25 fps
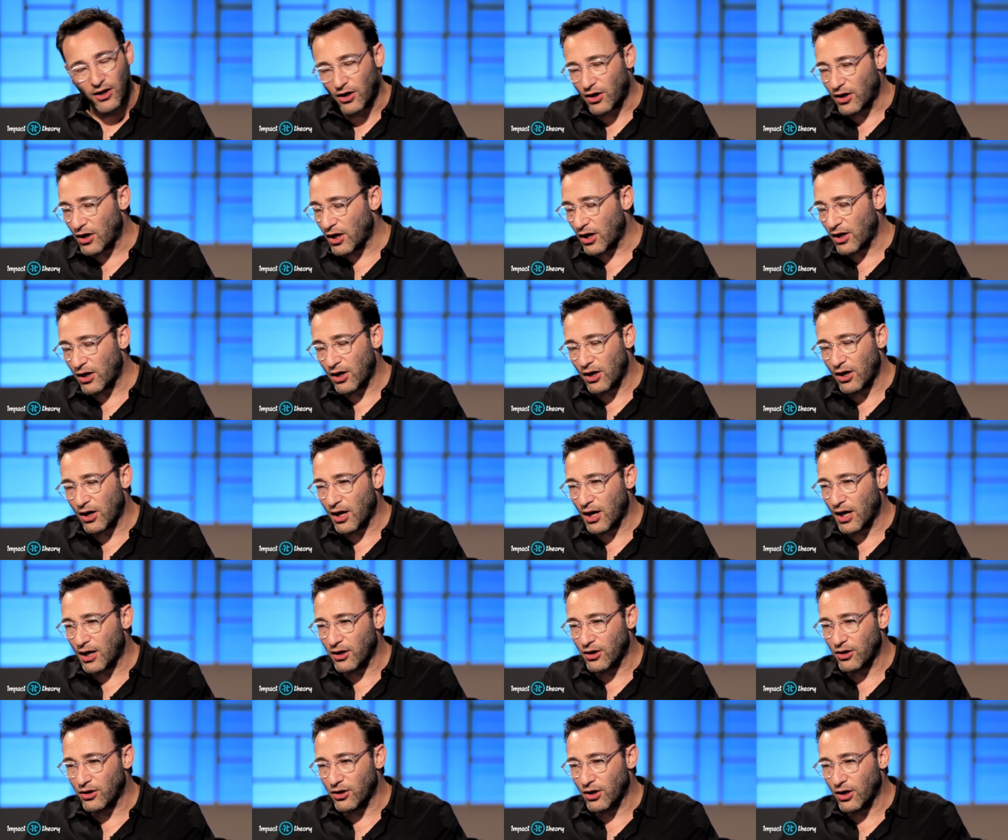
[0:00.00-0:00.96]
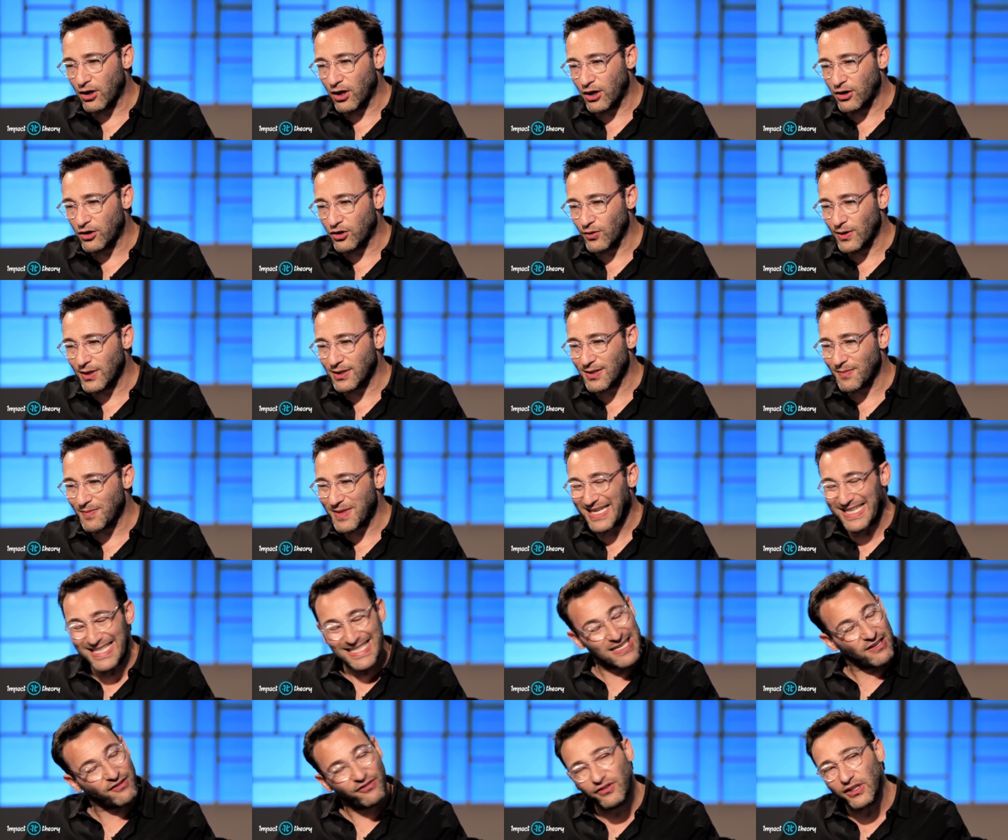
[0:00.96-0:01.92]
and, and, and, and doing
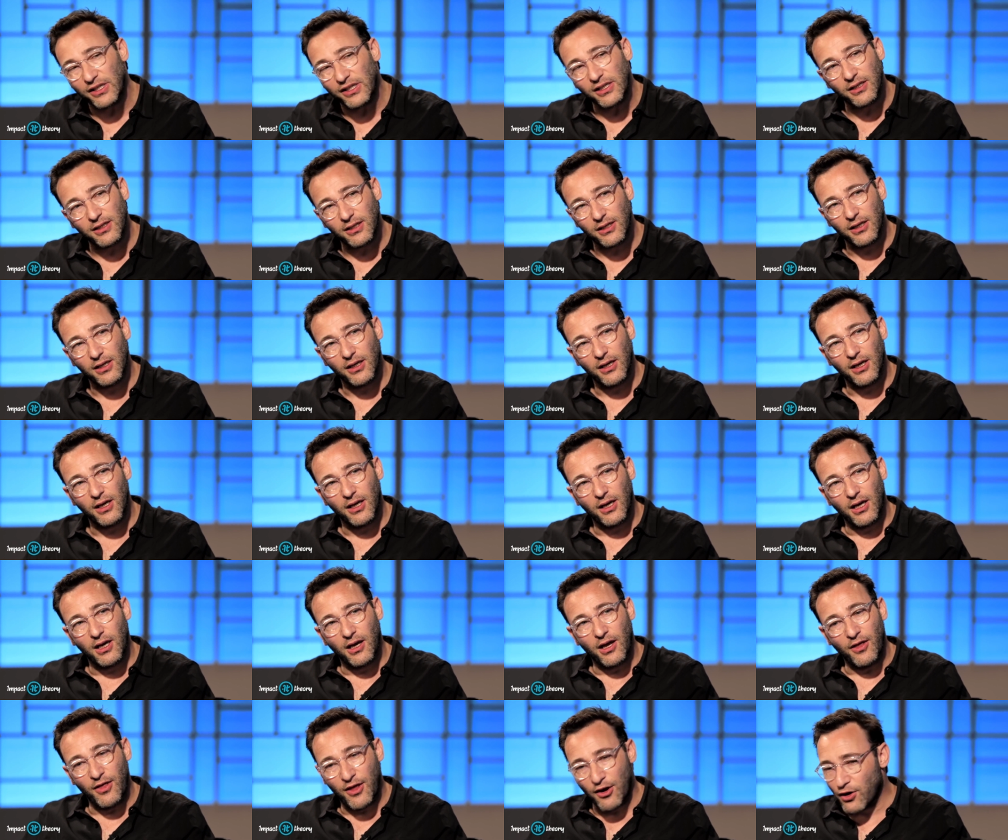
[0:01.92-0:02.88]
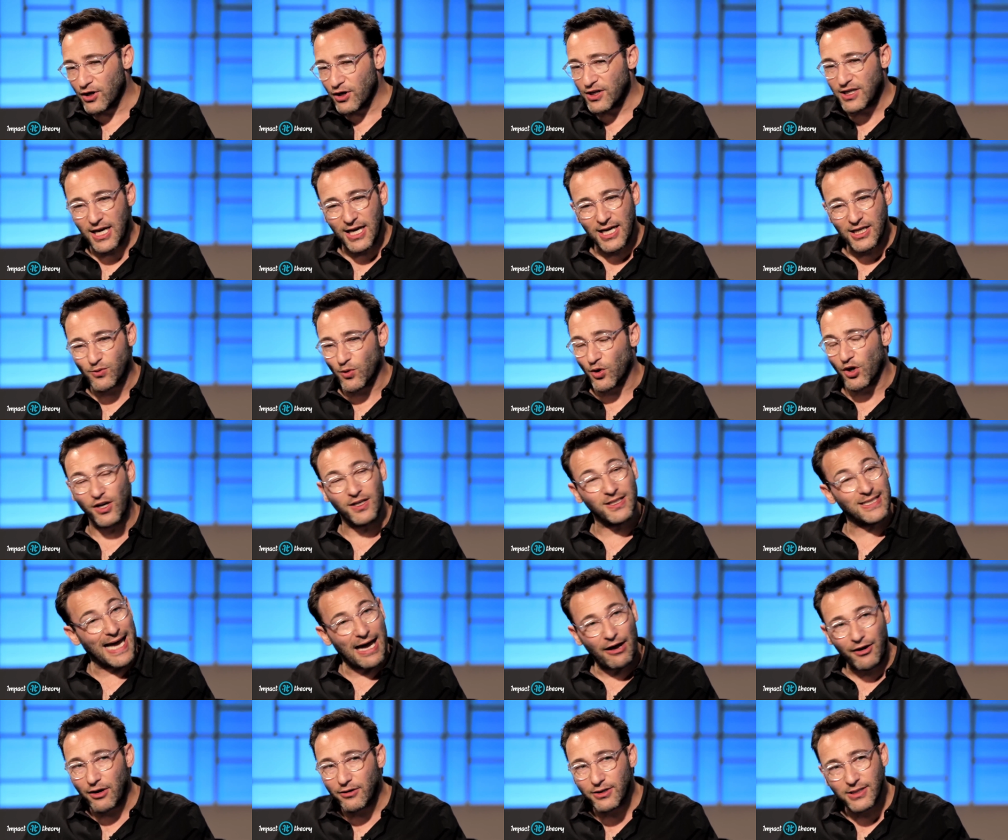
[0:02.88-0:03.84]
something different, there are days we're going to
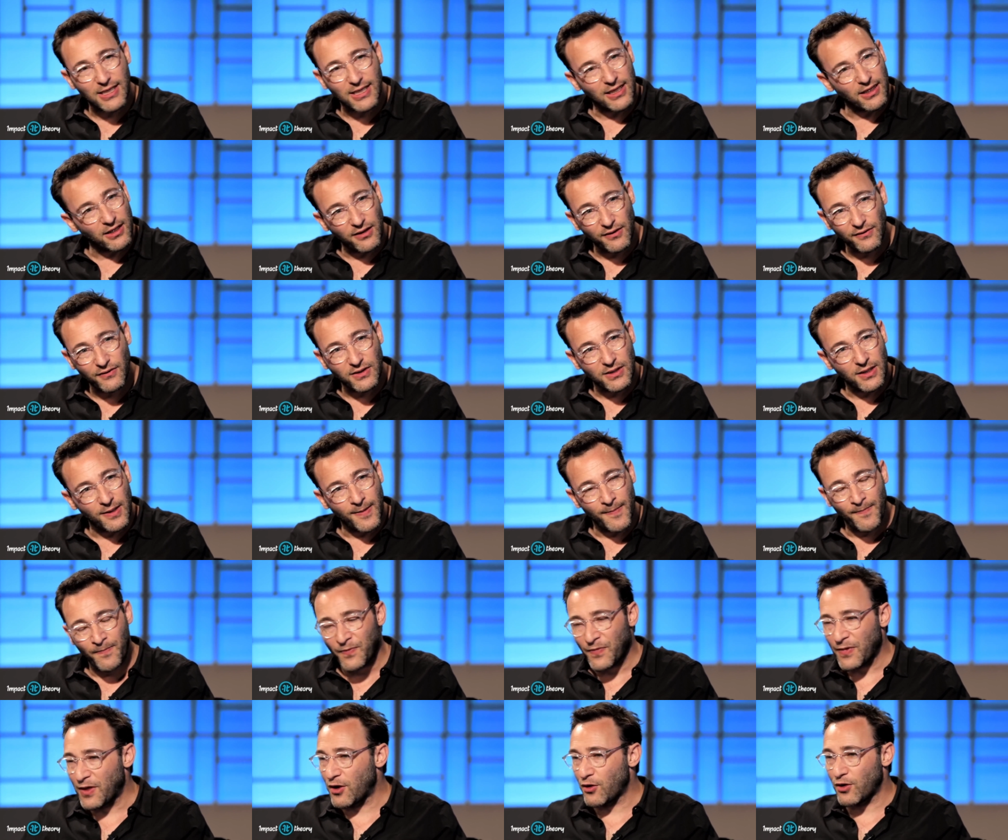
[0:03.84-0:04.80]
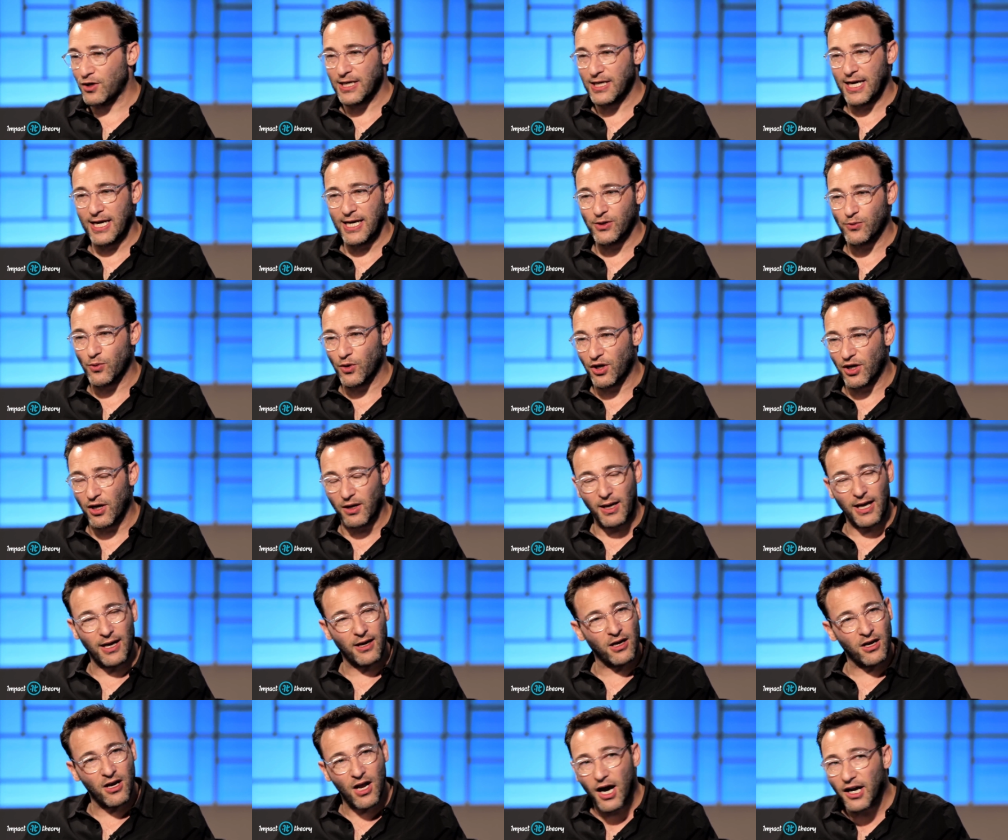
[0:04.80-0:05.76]
doubt ourselves. There are days we're going to
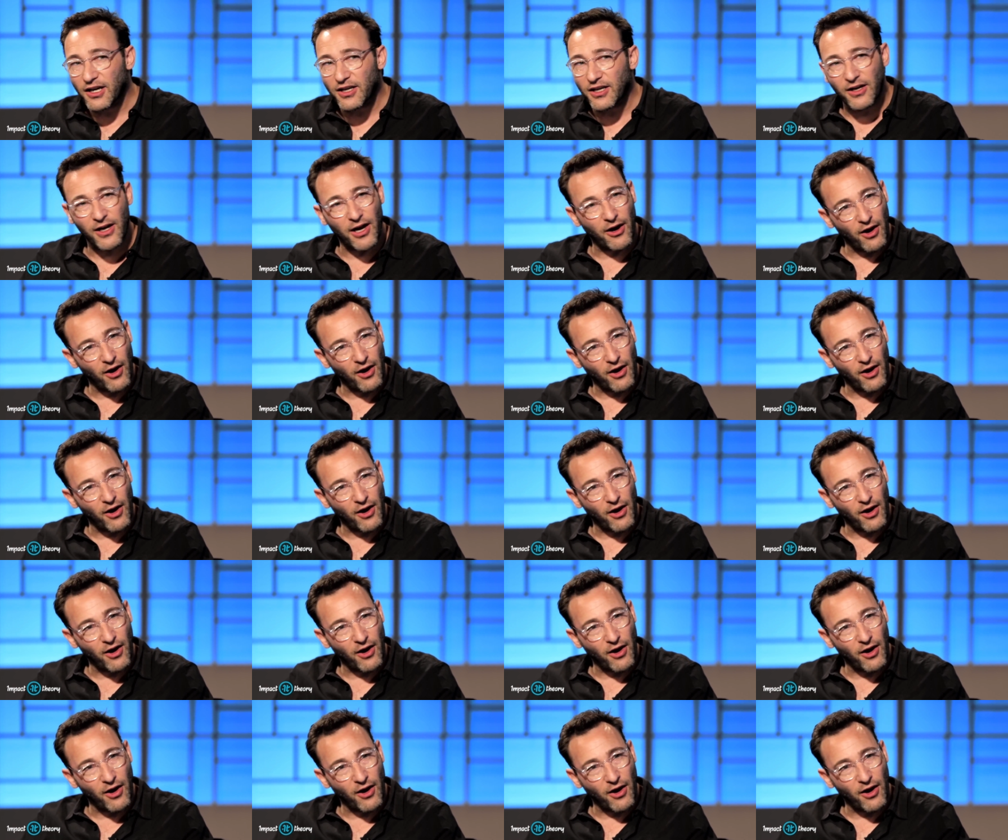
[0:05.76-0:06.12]
get knocked in